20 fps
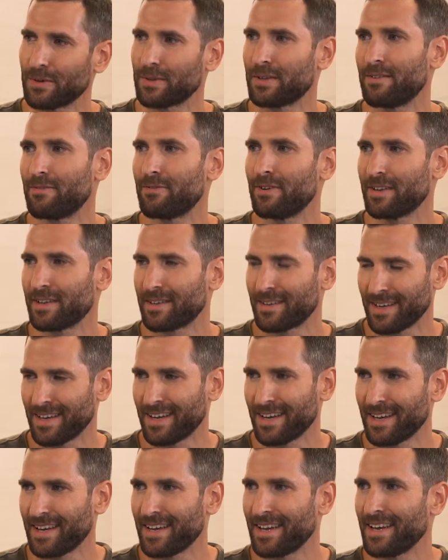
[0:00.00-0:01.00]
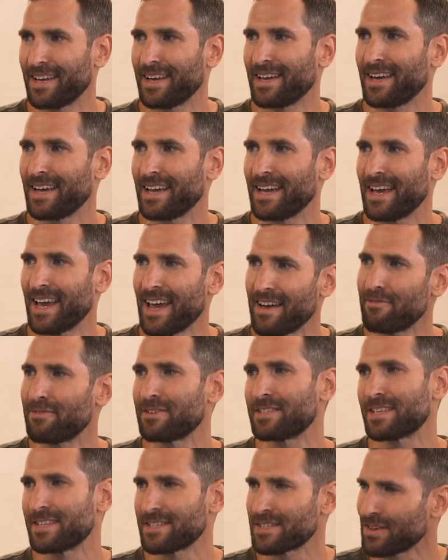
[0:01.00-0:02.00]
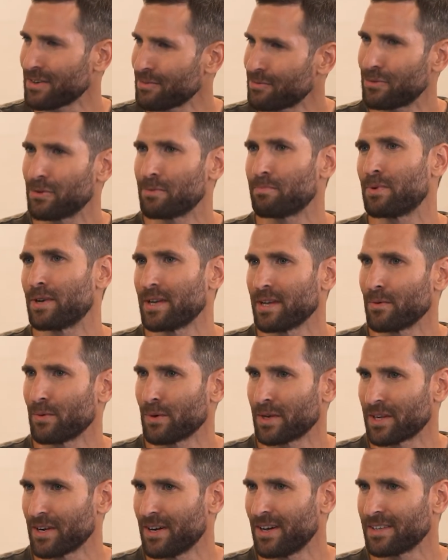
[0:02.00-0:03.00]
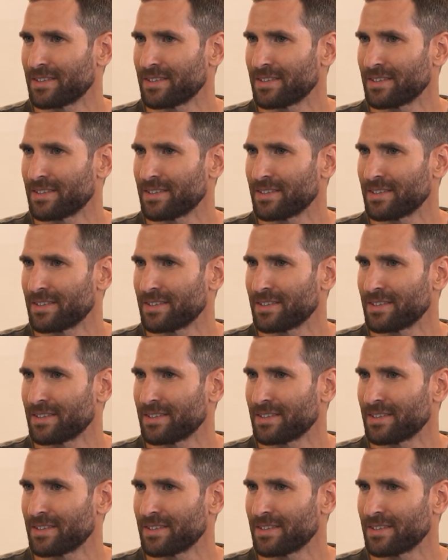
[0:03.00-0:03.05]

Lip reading: different emphasis on footprint and whatnot.